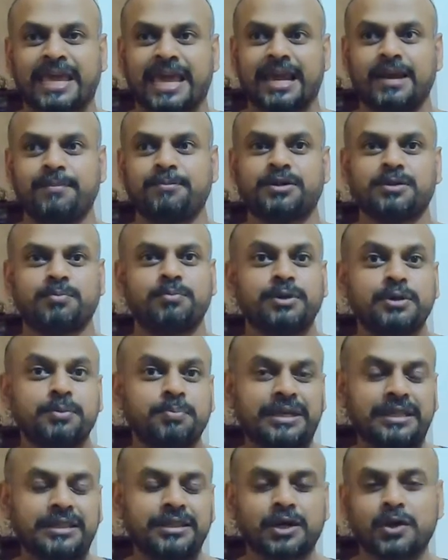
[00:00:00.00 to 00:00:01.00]
helped
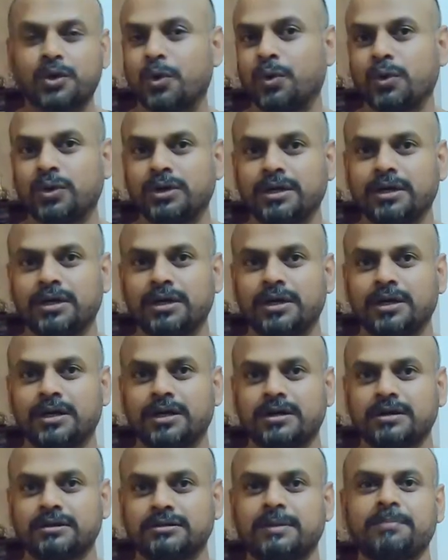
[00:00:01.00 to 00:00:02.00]
beat the cold,
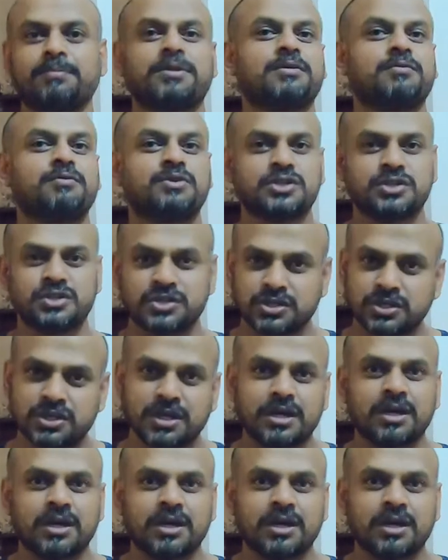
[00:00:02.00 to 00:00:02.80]
something which is